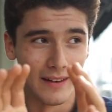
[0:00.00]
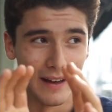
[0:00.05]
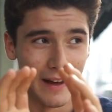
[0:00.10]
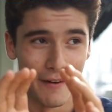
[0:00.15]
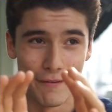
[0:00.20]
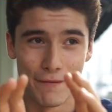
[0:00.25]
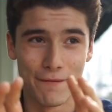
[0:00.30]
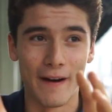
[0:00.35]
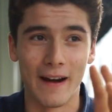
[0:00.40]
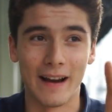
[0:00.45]

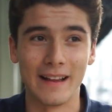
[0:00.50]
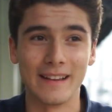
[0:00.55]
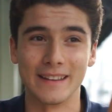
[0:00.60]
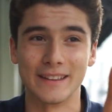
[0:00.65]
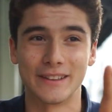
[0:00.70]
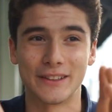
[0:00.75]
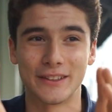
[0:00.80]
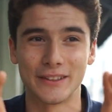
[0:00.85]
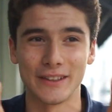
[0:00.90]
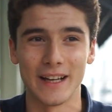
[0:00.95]
I finally
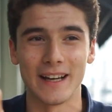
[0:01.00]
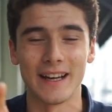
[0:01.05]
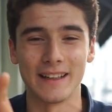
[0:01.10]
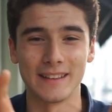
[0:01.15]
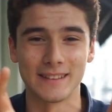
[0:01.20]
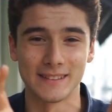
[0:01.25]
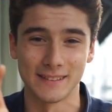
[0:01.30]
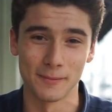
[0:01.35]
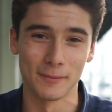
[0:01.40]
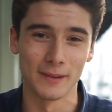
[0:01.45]

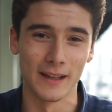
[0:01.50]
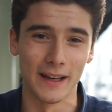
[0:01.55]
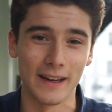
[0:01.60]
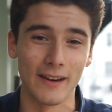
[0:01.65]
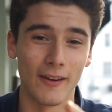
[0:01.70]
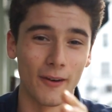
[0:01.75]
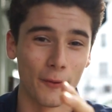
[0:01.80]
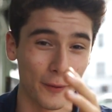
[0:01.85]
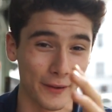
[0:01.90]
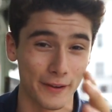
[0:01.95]
shined some
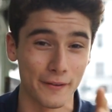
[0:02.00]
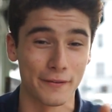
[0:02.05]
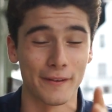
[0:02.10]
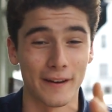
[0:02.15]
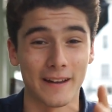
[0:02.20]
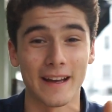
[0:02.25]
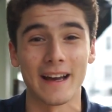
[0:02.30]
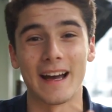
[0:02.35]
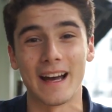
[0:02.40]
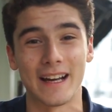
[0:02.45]
light on what the
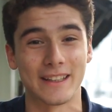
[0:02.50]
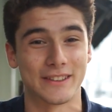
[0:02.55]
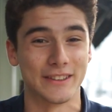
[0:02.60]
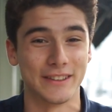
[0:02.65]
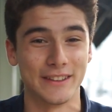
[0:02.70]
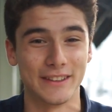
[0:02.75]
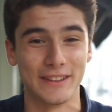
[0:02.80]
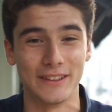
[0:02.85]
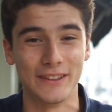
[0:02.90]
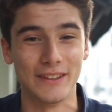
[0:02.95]
fuck I
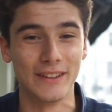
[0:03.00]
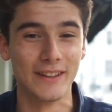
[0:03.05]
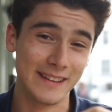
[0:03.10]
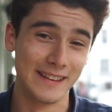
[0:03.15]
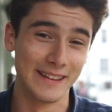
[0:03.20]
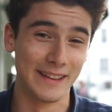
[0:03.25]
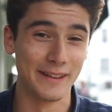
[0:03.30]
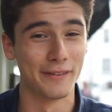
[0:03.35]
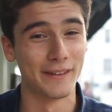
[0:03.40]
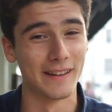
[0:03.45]
actually do,
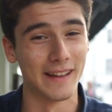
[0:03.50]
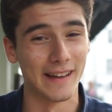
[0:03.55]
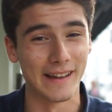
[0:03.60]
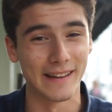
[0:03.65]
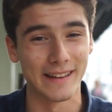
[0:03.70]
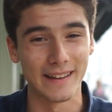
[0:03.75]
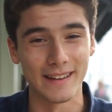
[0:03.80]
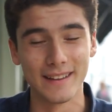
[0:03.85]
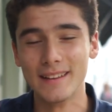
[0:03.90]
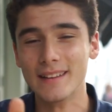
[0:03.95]
leave a
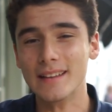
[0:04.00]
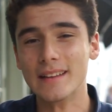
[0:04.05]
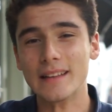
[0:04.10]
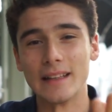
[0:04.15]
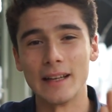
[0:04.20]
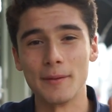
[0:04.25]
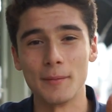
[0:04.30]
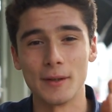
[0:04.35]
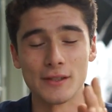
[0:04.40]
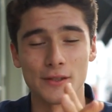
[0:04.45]
like.
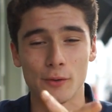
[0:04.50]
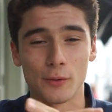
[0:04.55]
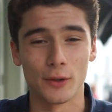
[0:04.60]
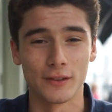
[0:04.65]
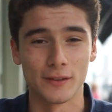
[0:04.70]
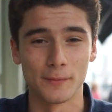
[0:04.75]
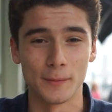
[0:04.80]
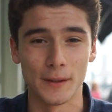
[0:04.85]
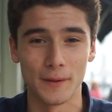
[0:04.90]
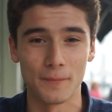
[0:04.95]
It means the
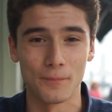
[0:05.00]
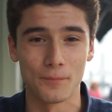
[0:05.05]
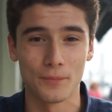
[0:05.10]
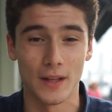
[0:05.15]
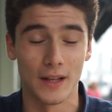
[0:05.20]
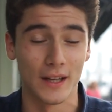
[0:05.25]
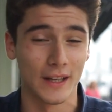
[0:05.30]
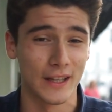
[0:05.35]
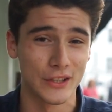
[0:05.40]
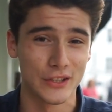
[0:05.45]
world to me.
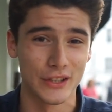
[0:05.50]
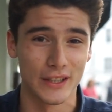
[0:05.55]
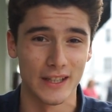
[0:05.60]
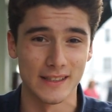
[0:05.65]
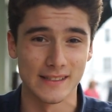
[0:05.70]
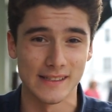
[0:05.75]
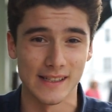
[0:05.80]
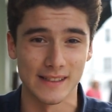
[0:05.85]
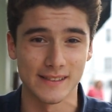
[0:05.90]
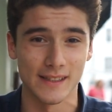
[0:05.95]
I'll catch you
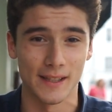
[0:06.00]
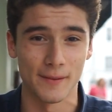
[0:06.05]
guys next